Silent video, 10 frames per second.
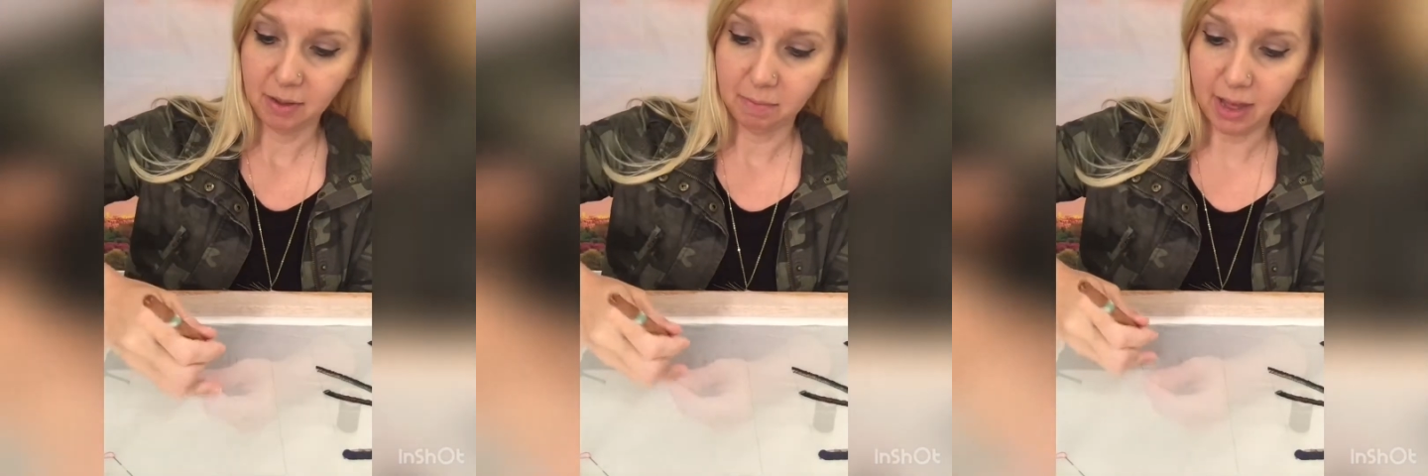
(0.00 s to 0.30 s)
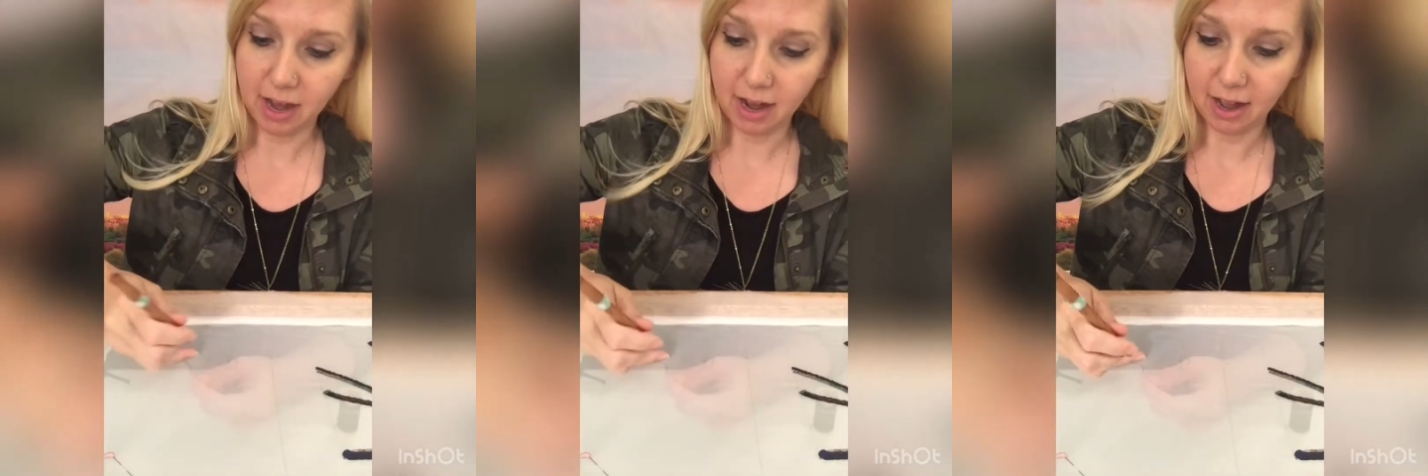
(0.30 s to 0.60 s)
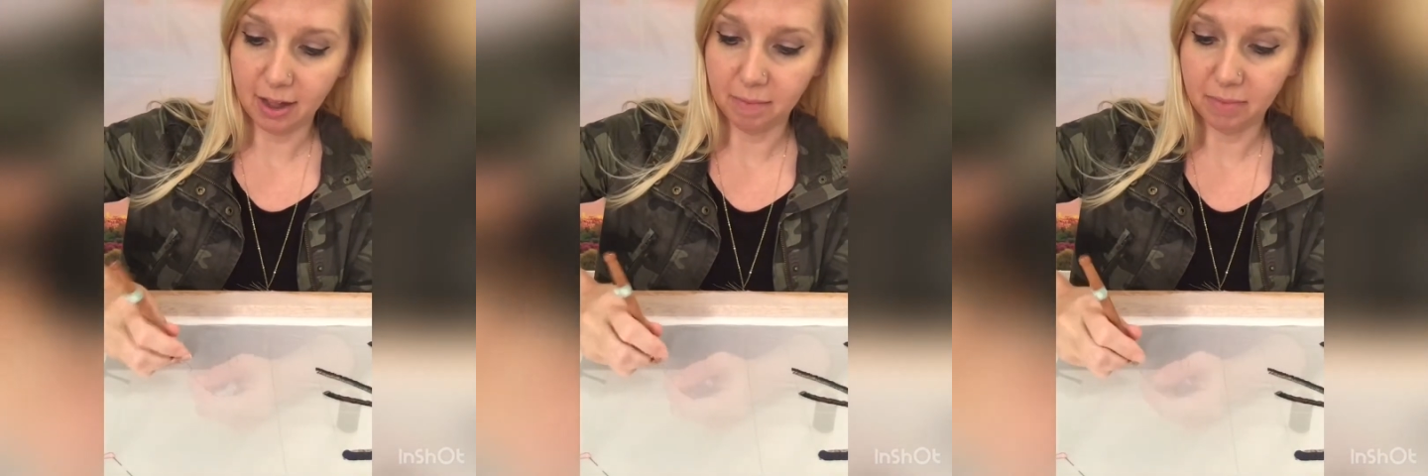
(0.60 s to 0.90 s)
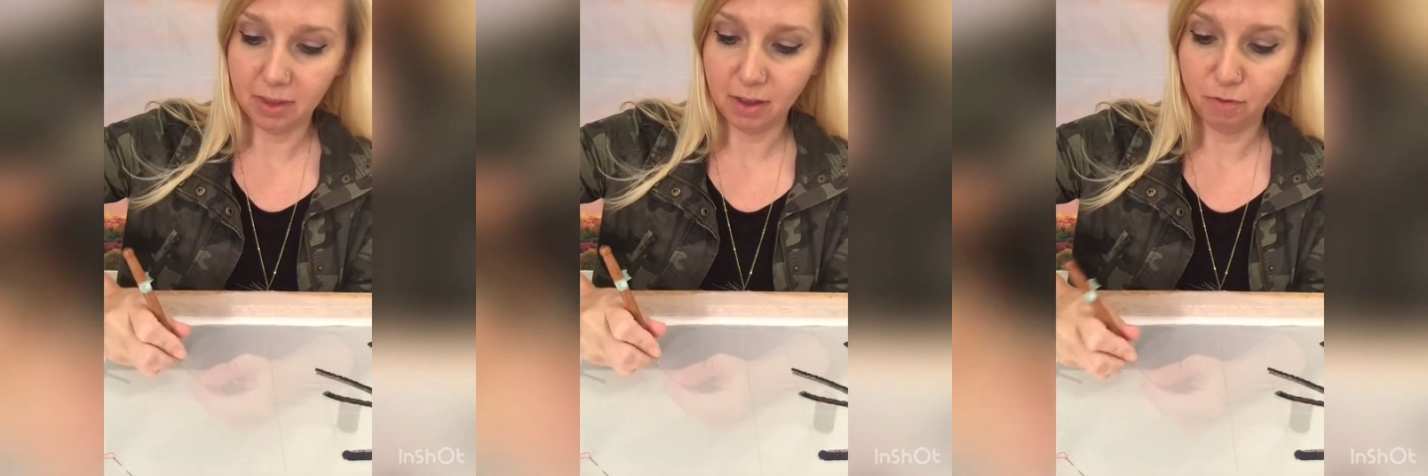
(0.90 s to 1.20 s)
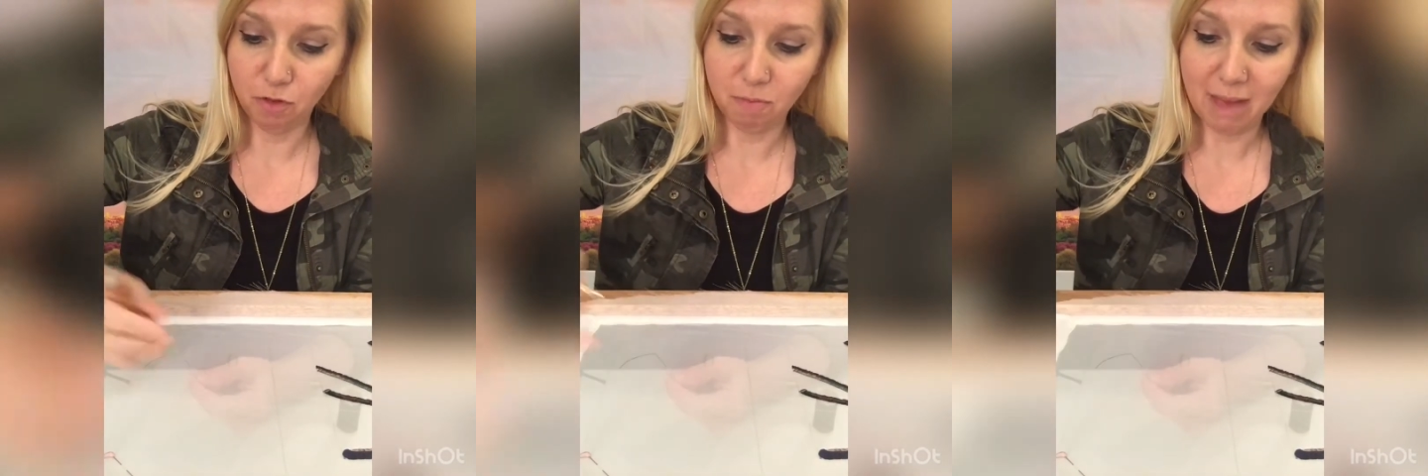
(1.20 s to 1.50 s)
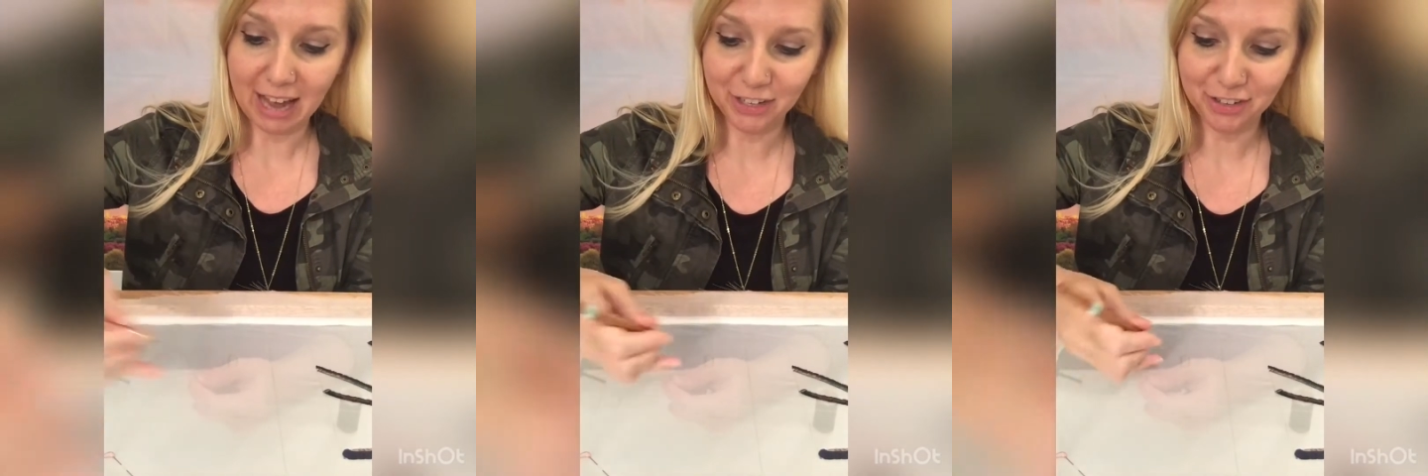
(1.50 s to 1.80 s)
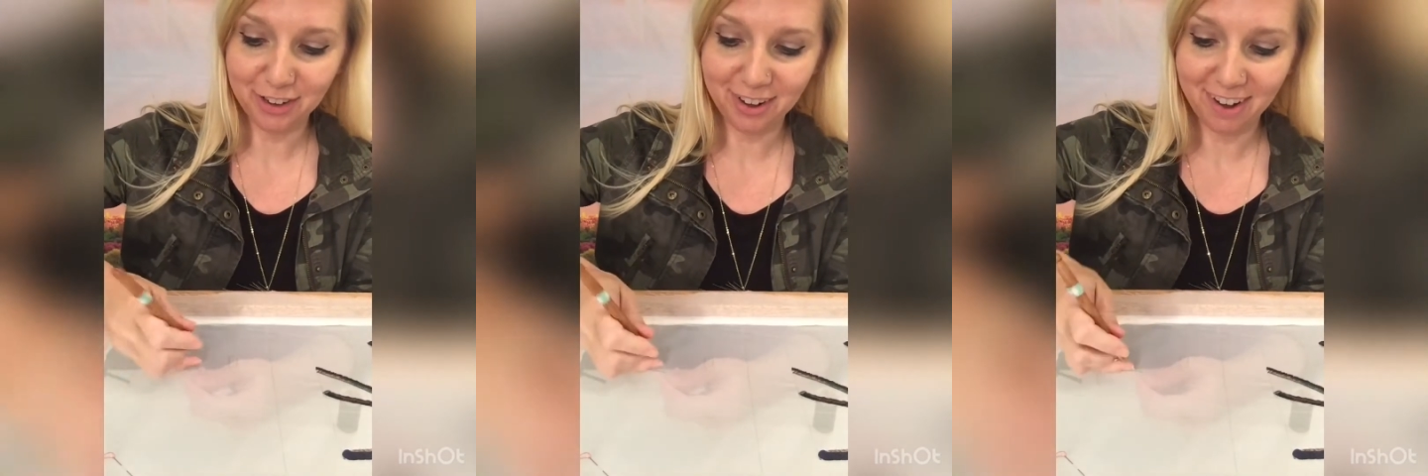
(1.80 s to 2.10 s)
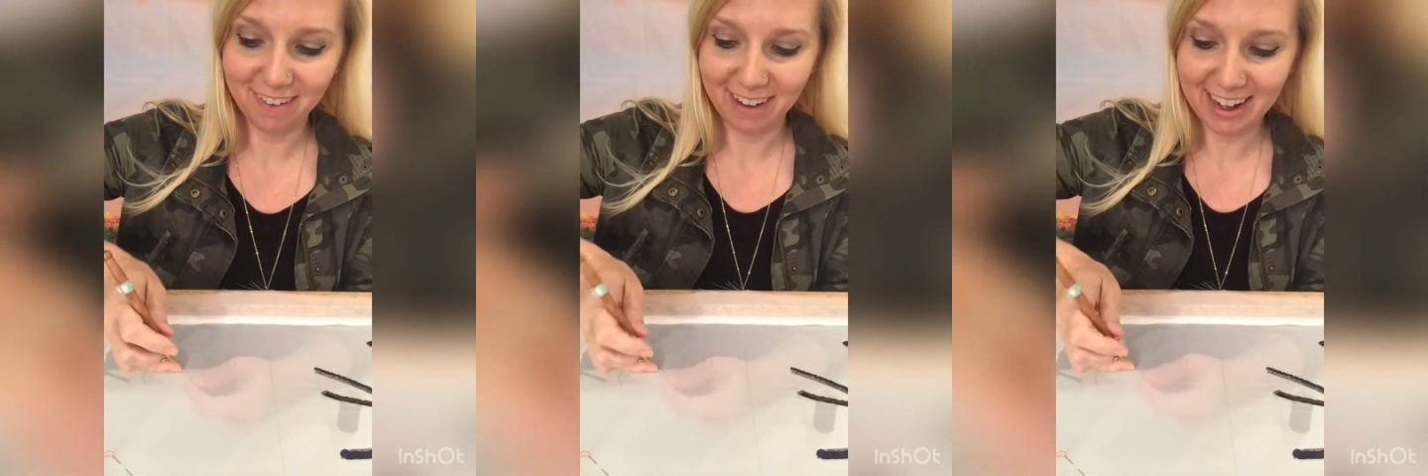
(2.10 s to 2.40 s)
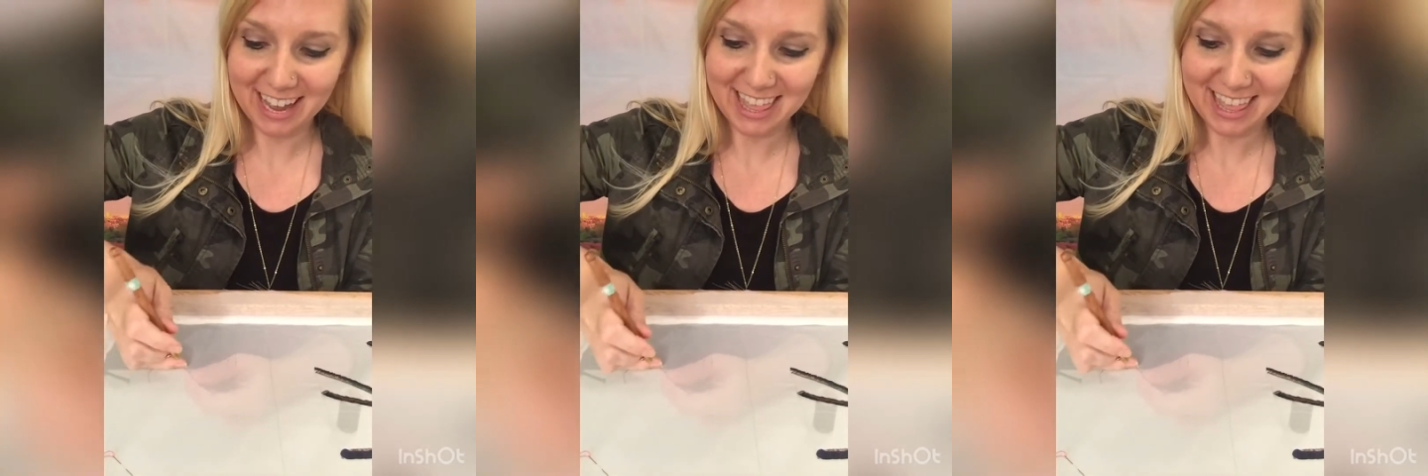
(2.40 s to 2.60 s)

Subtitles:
But if you've mastered it already,